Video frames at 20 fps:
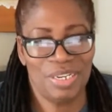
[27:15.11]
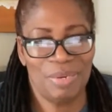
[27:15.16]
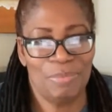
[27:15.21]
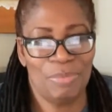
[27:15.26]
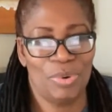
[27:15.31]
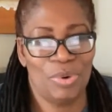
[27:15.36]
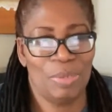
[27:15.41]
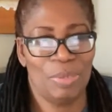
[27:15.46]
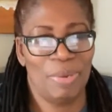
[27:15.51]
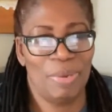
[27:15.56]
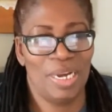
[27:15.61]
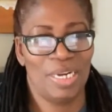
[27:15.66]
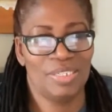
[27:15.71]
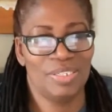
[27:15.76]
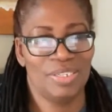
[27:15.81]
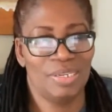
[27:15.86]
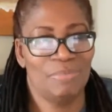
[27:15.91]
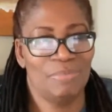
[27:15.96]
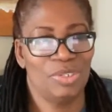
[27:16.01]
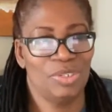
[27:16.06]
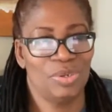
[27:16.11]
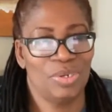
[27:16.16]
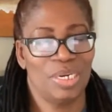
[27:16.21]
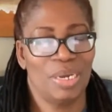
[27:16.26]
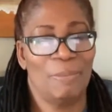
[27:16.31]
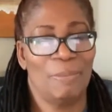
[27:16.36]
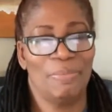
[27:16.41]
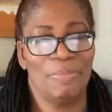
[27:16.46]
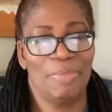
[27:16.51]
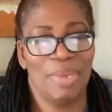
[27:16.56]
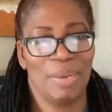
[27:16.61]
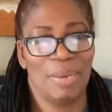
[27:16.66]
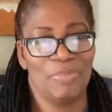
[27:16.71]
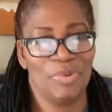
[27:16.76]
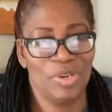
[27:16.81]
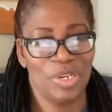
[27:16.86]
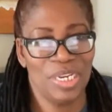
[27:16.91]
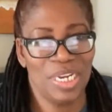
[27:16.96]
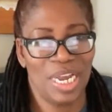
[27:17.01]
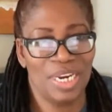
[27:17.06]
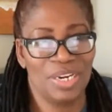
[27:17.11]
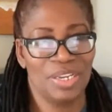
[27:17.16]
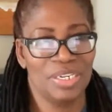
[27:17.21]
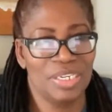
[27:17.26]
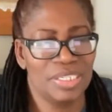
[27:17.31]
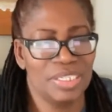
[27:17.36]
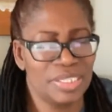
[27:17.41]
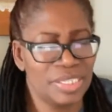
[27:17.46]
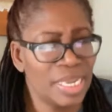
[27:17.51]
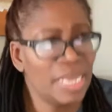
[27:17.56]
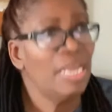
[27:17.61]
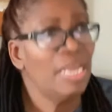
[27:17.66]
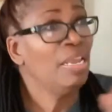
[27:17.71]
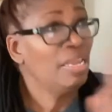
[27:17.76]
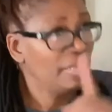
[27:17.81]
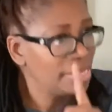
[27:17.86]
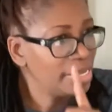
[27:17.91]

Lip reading: it brought back some sort of memory, and you could say,